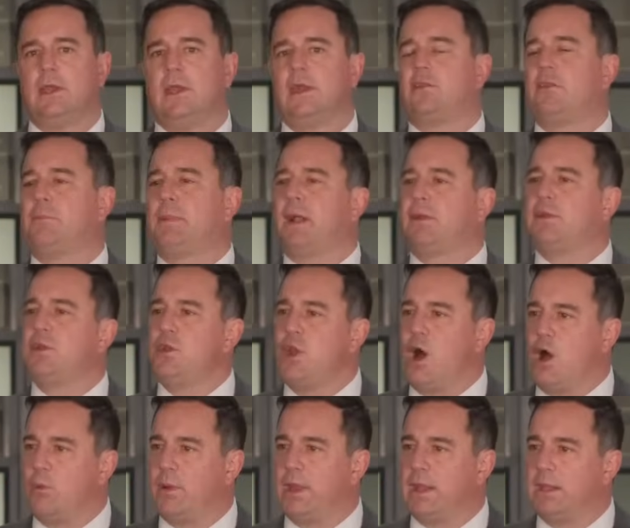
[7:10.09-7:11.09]
It's about
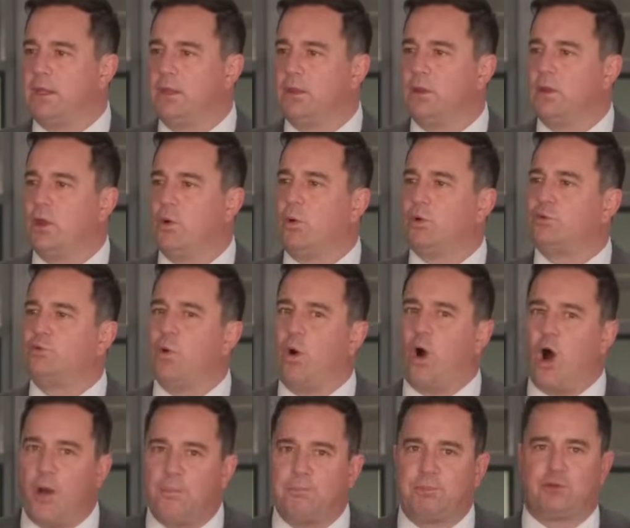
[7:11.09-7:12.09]
knowing what your
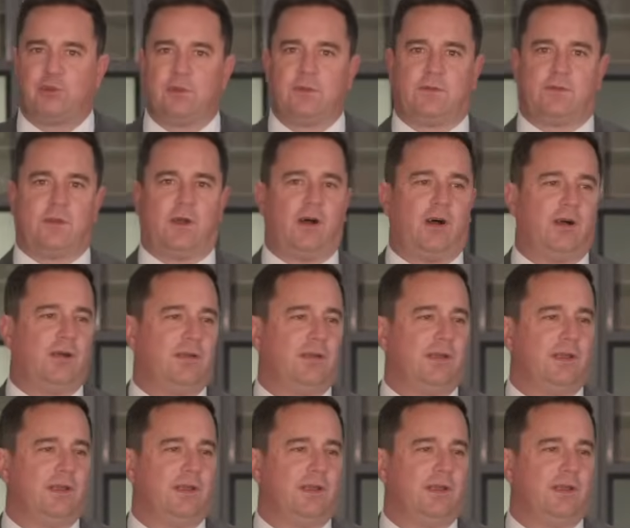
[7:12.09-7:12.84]
options are,